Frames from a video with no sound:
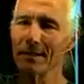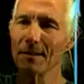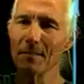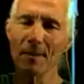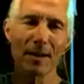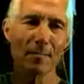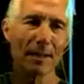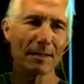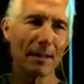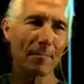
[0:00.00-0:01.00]
that might have
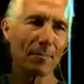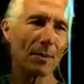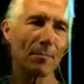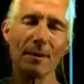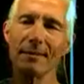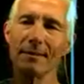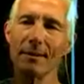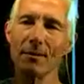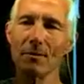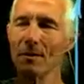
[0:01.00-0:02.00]
messed up the
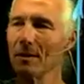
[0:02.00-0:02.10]
B0,